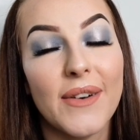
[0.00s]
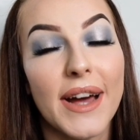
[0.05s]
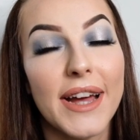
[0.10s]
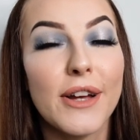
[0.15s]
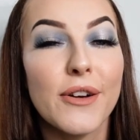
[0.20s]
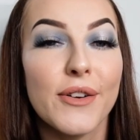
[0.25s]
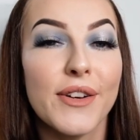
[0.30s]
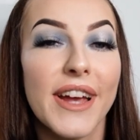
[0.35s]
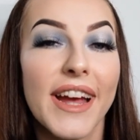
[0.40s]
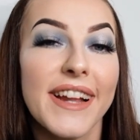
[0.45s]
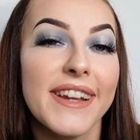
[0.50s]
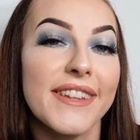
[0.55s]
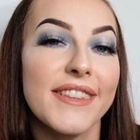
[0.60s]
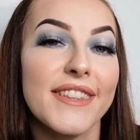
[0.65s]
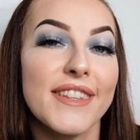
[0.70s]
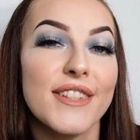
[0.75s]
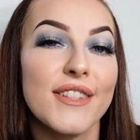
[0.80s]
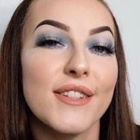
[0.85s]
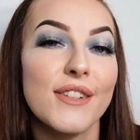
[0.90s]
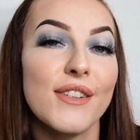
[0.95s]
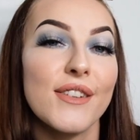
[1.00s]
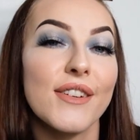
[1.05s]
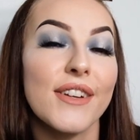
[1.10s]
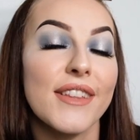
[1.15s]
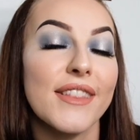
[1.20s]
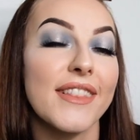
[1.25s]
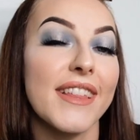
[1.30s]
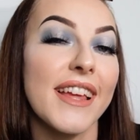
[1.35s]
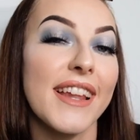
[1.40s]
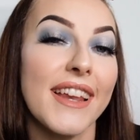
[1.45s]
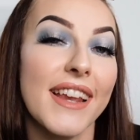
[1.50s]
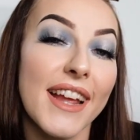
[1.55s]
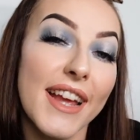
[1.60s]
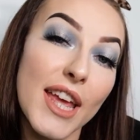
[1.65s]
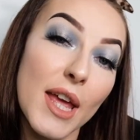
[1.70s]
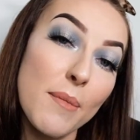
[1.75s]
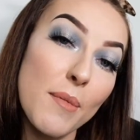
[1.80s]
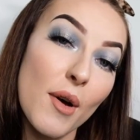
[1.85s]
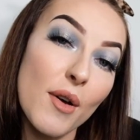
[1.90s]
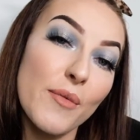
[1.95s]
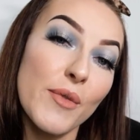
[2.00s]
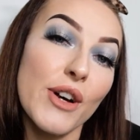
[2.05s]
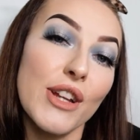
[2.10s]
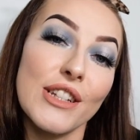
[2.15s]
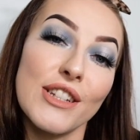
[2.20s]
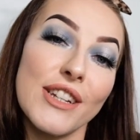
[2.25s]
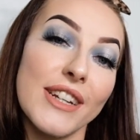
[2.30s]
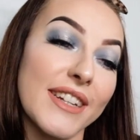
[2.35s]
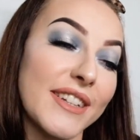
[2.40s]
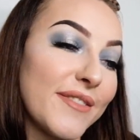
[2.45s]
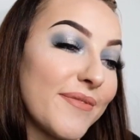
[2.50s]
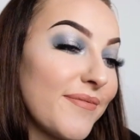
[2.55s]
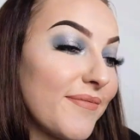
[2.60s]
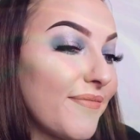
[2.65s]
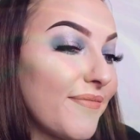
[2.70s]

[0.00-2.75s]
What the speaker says: I created this look, then keep on watching.